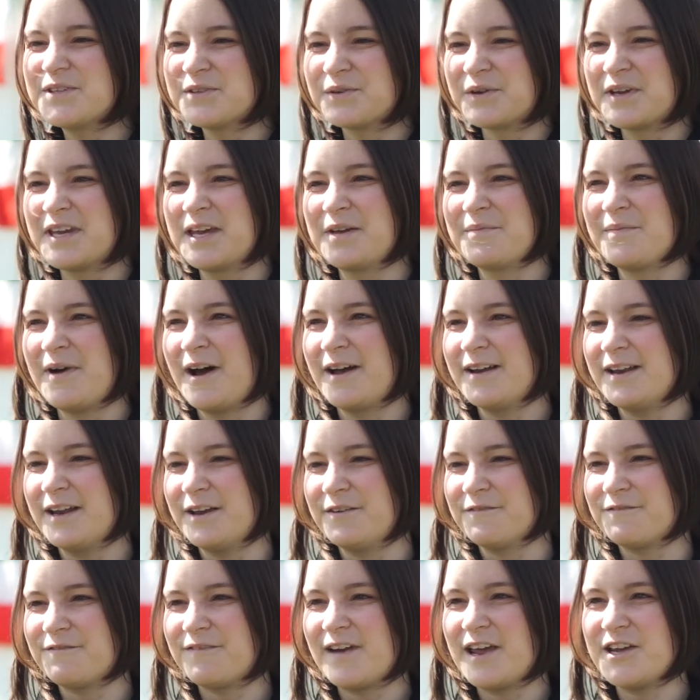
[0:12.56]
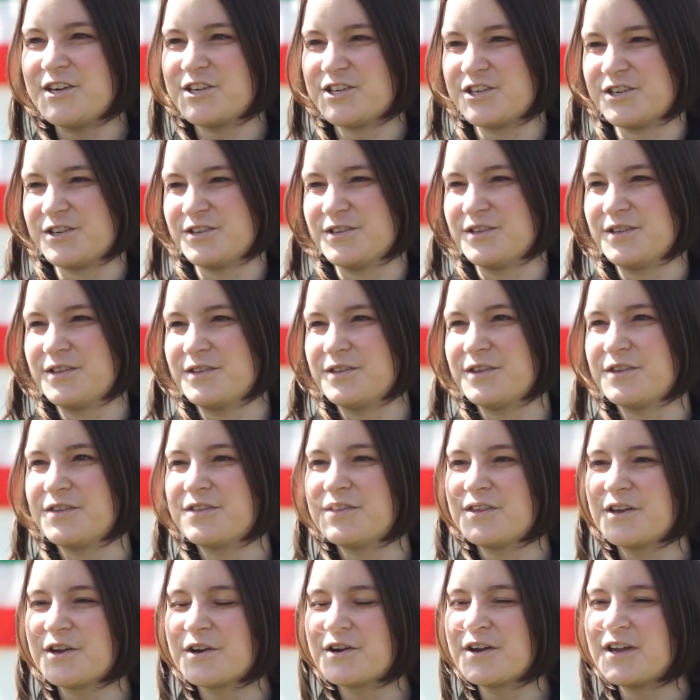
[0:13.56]
be talking about inflation, the
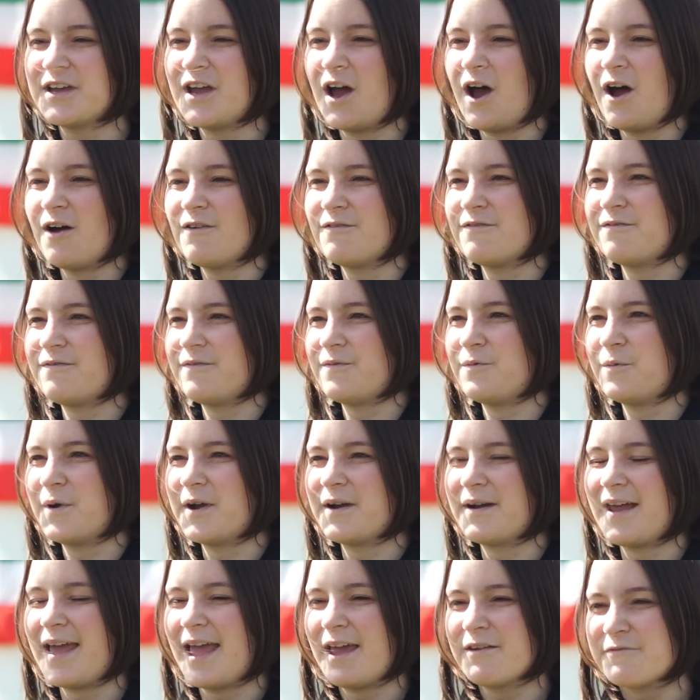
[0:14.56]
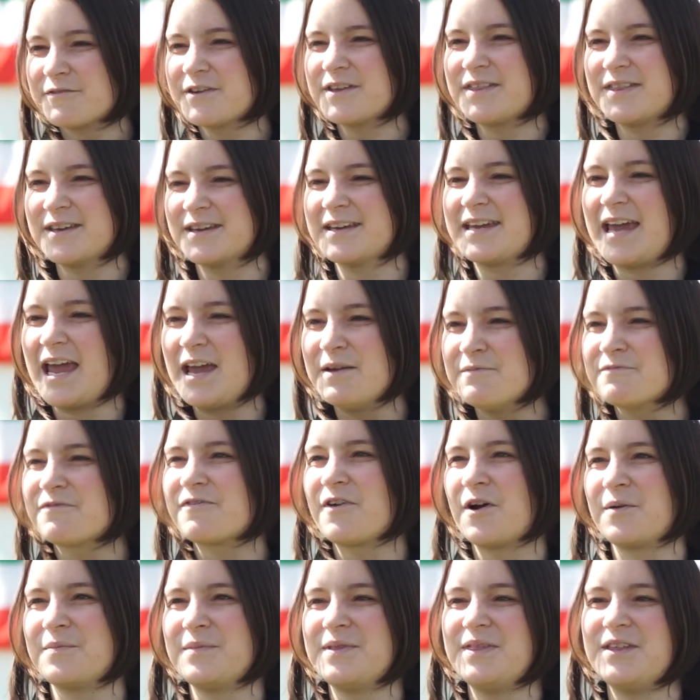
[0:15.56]
theory of where everything came
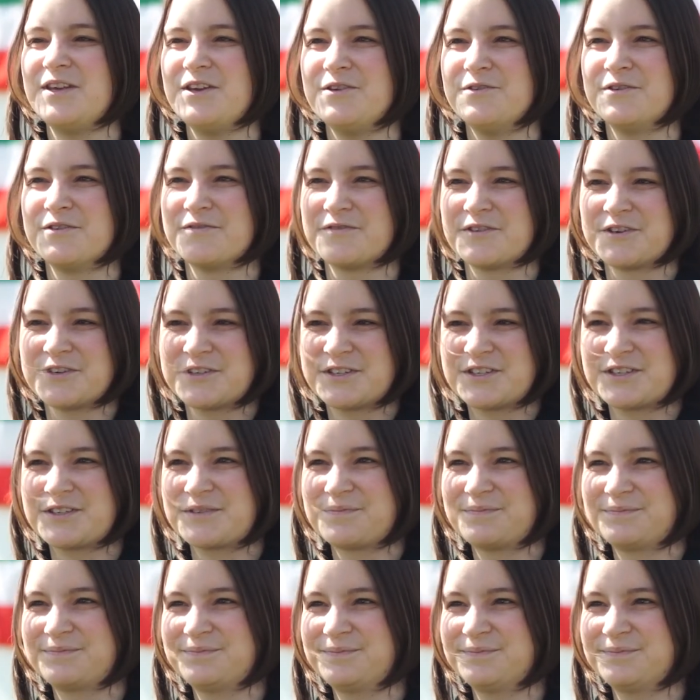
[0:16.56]
from in the universe.